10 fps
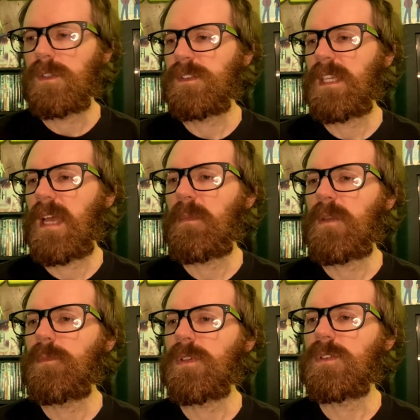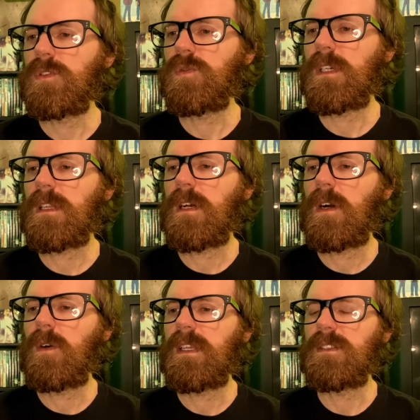Sammy
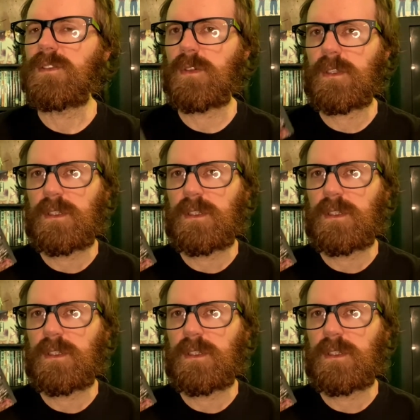Petrillo is sort of